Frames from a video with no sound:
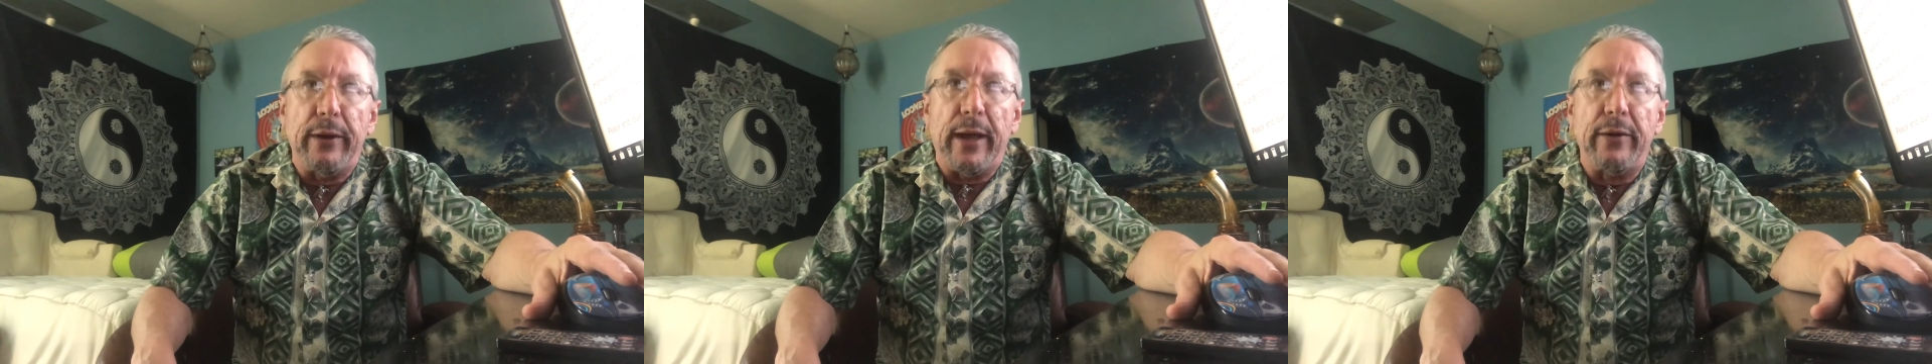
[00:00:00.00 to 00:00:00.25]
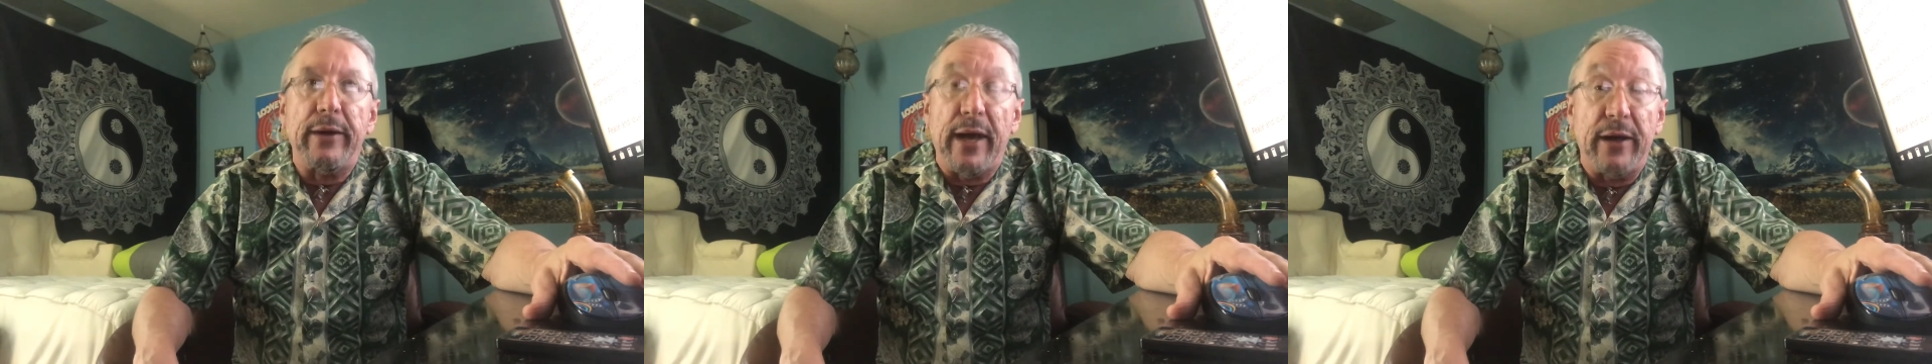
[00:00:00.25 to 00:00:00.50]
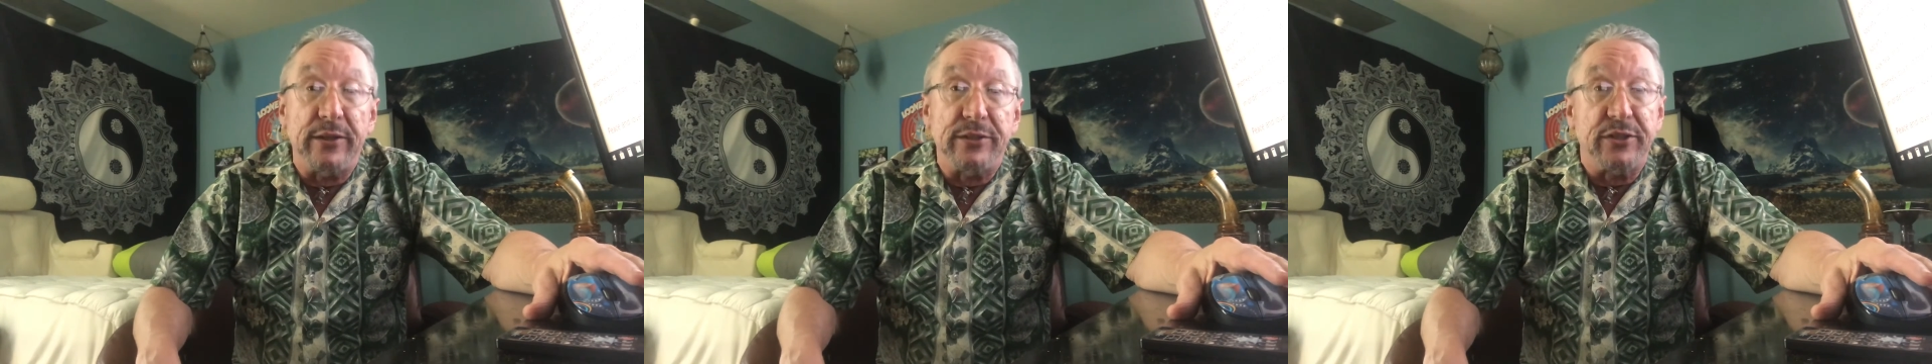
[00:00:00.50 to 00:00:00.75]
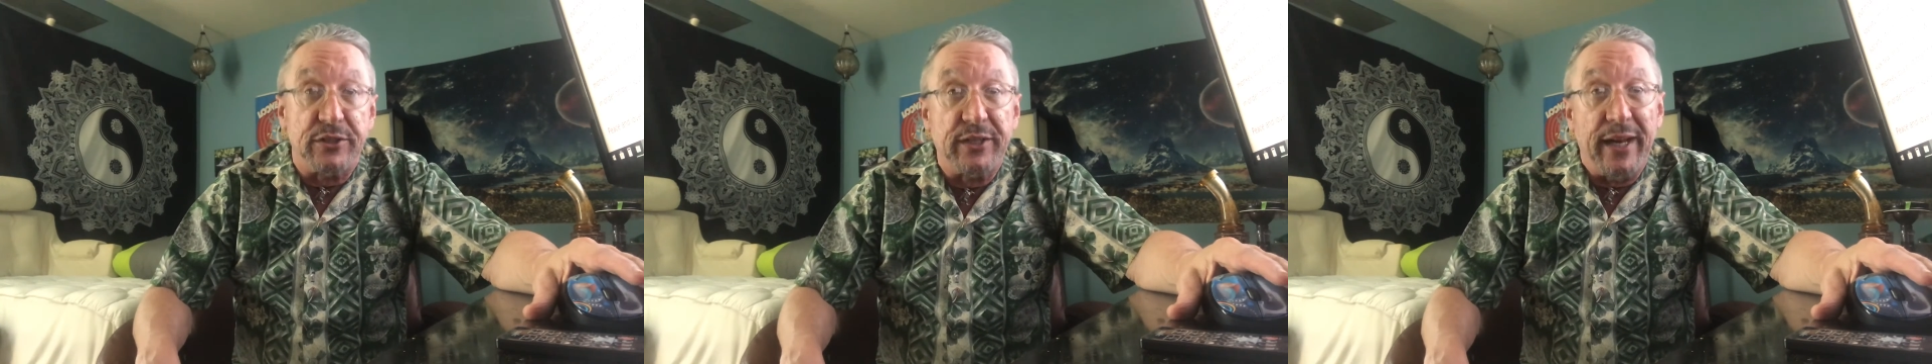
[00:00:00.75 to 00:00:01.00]
out how to
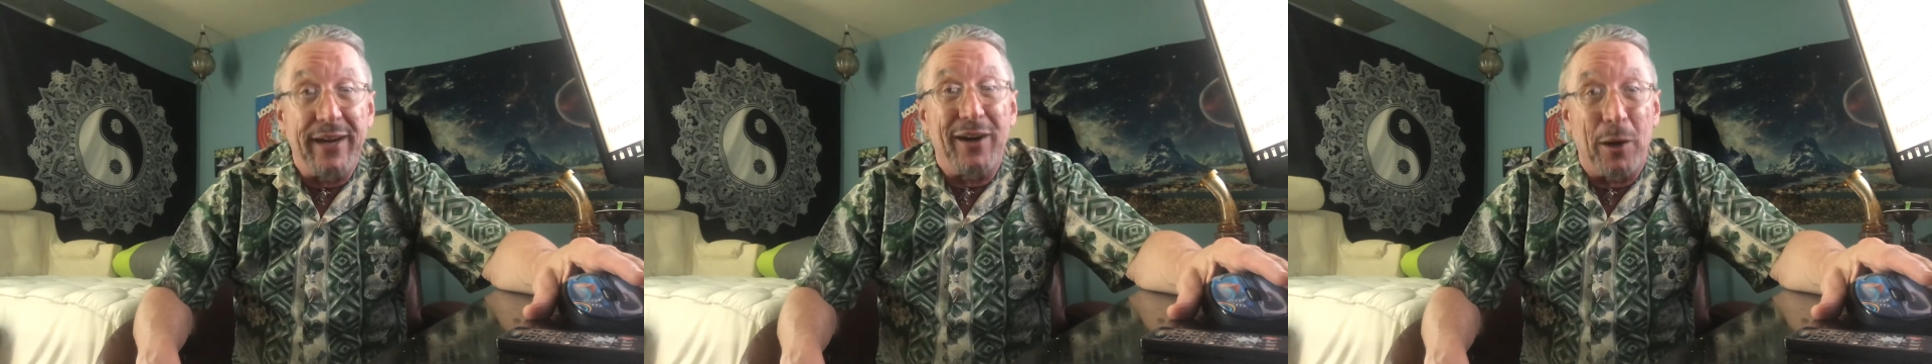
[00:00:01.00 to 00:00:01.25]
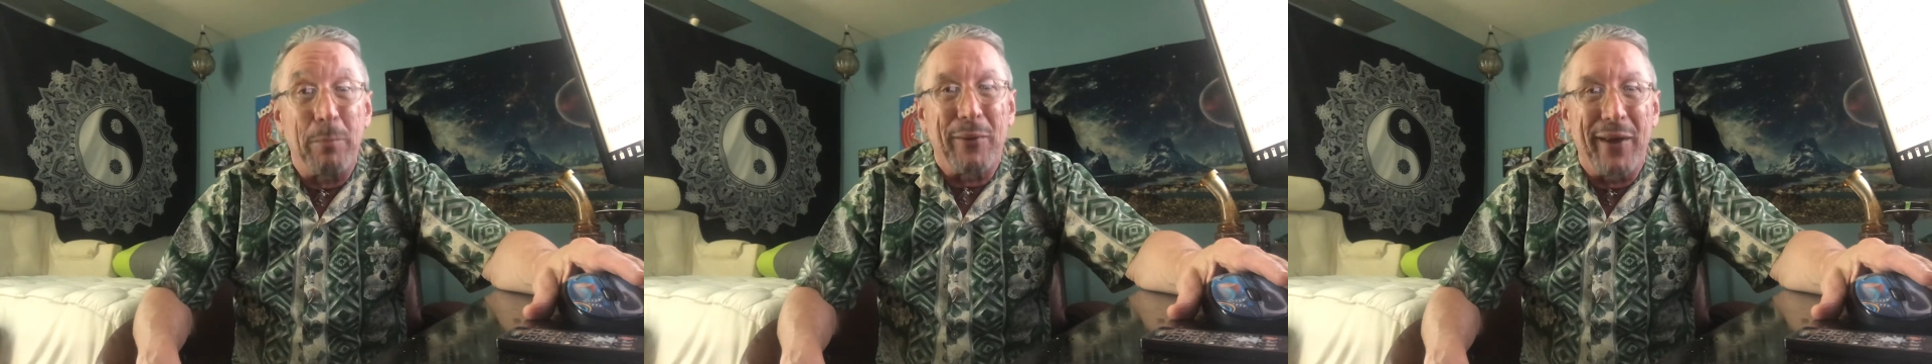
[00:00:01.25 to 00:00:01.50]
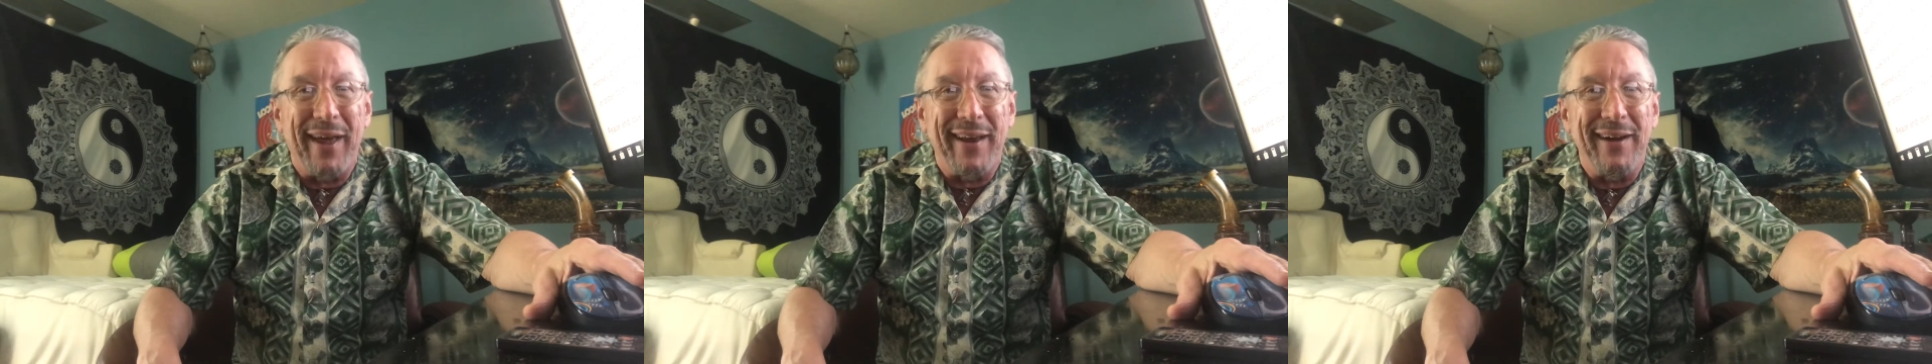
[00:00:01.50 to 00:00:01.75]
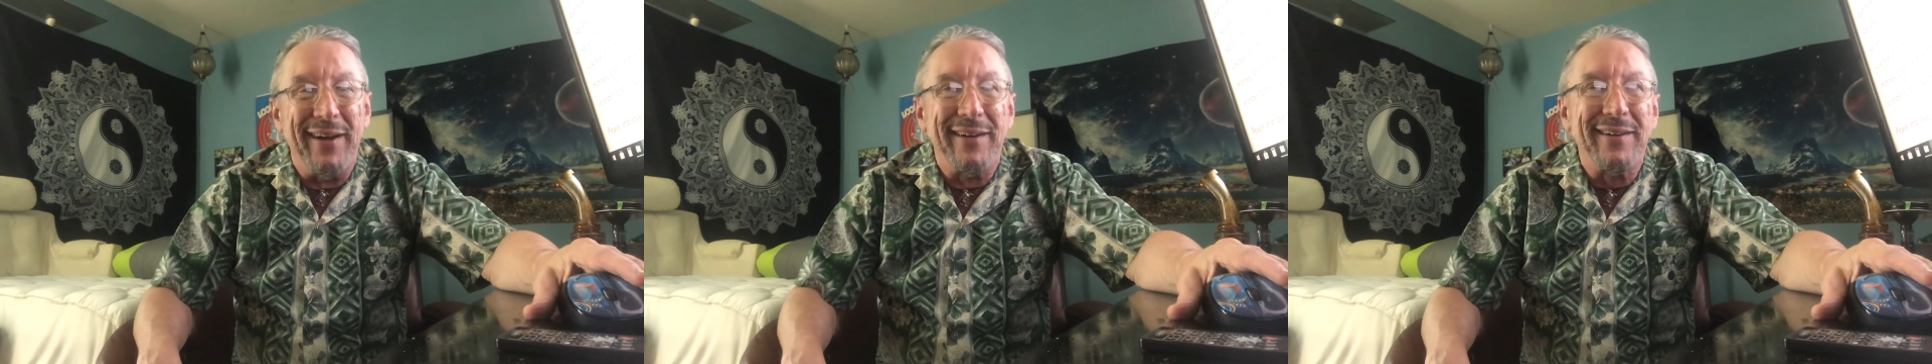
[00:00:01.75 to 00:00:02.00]
sustain our
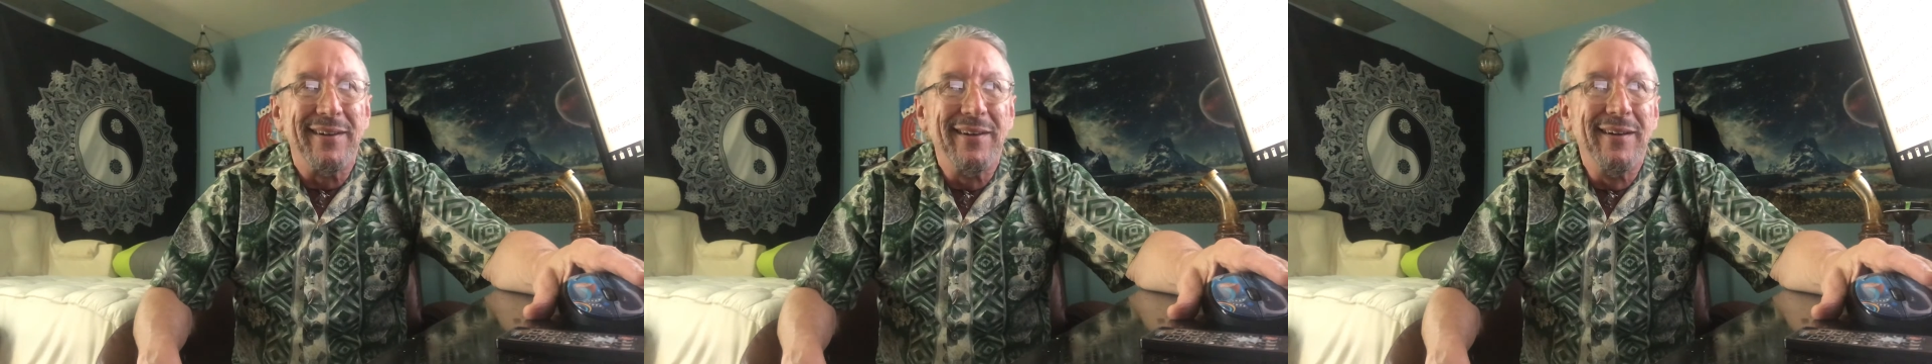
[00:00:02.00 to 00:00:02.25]
planet.